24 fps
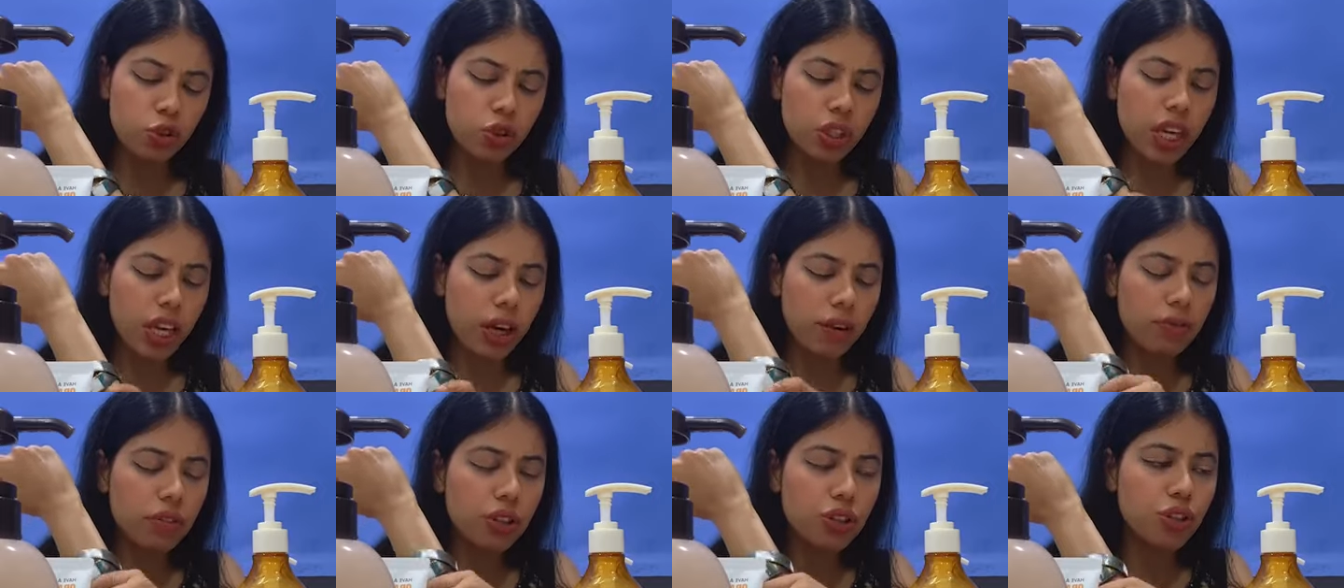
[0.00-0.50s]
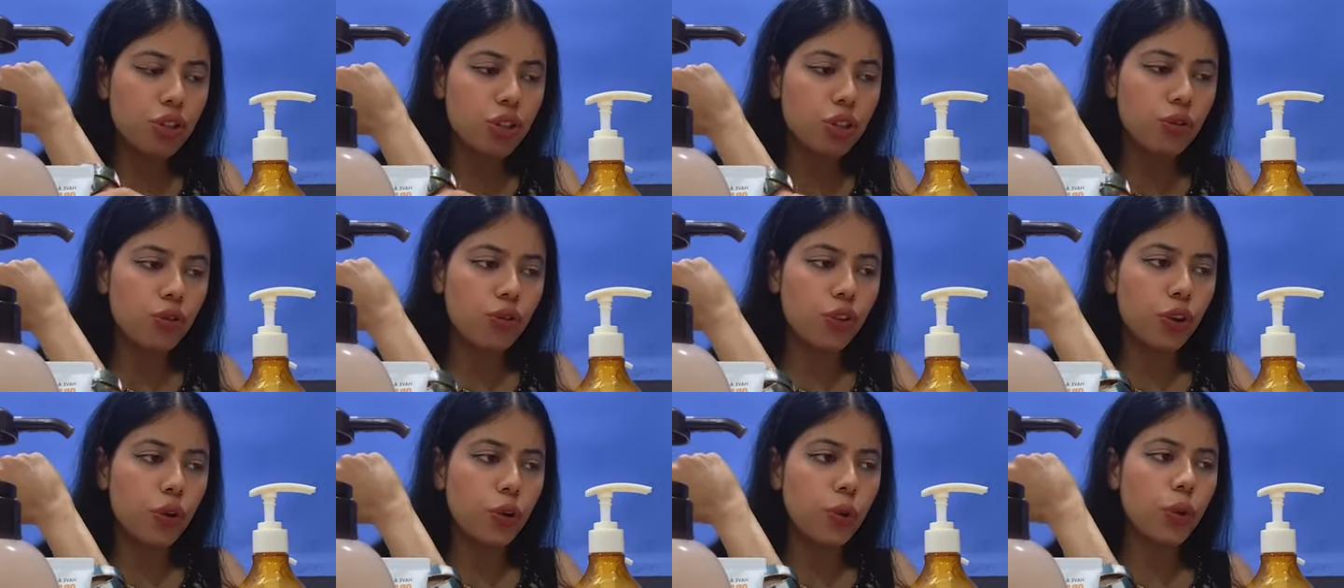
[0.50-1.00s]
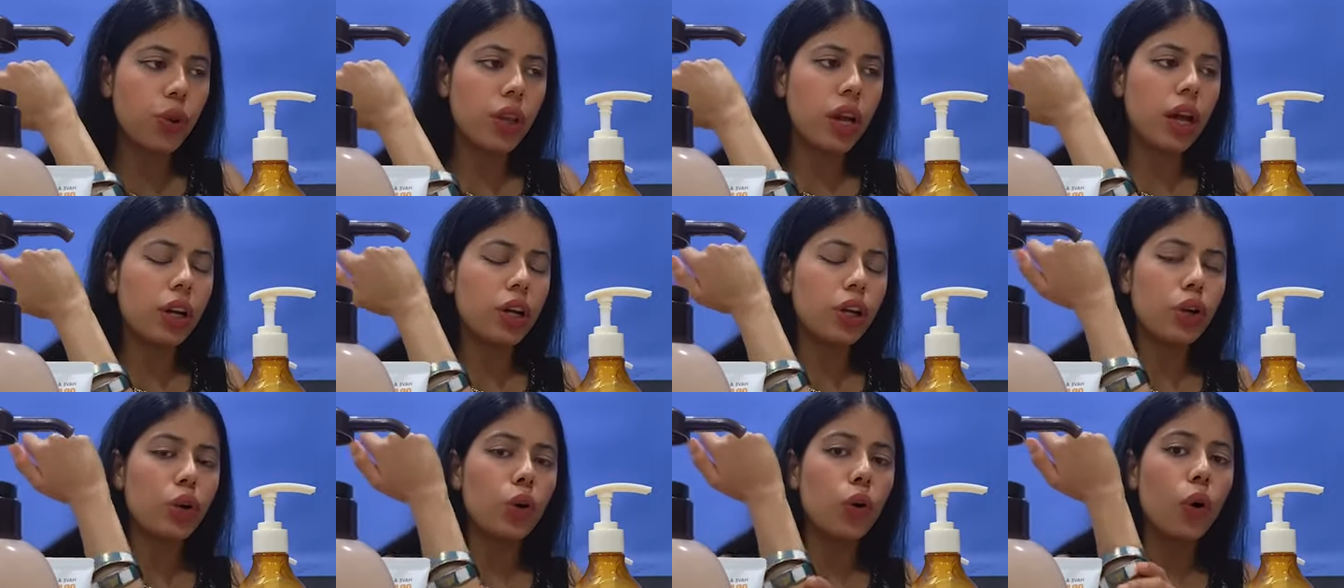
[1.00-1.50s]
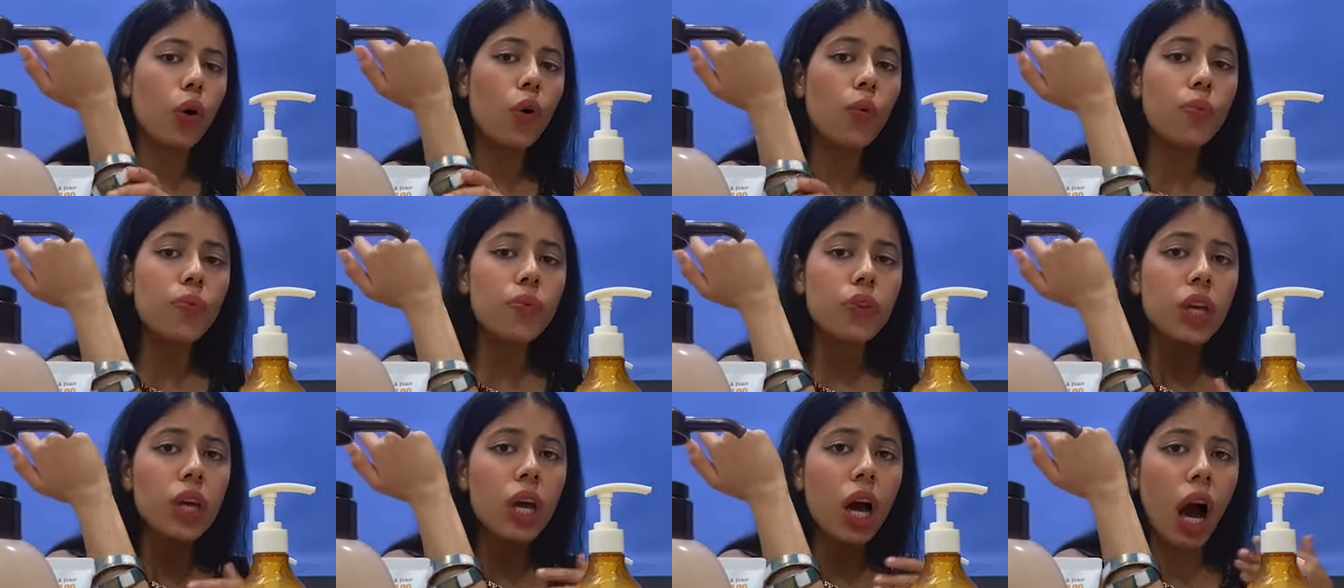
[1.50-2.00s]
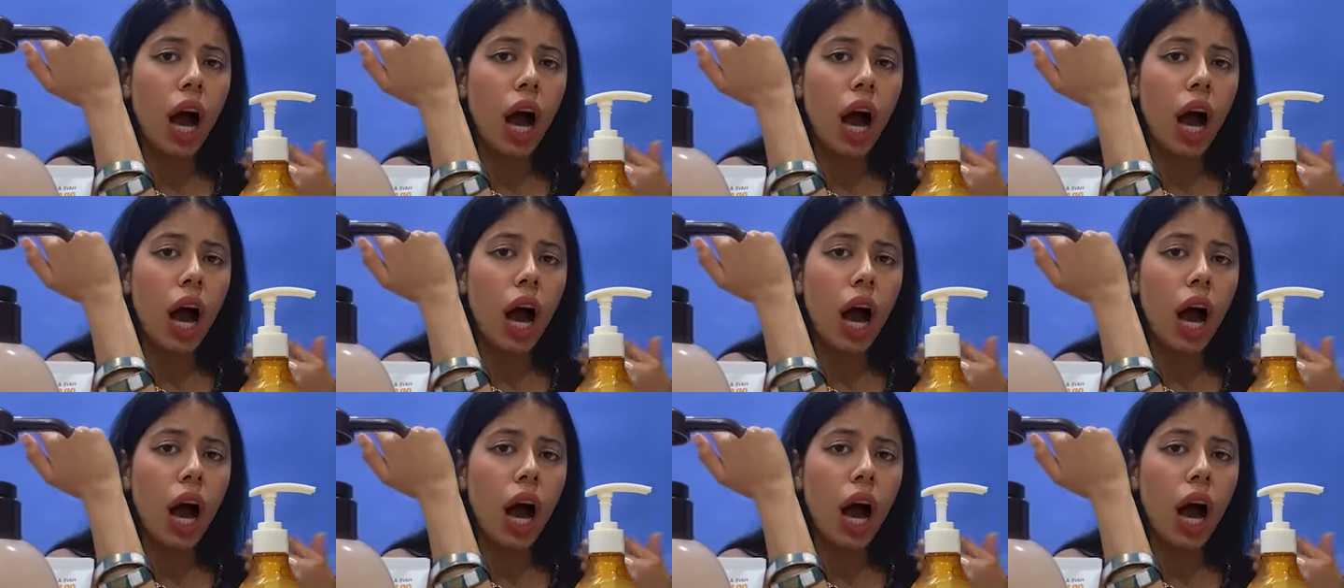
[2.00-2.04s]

which gave this review that, you know,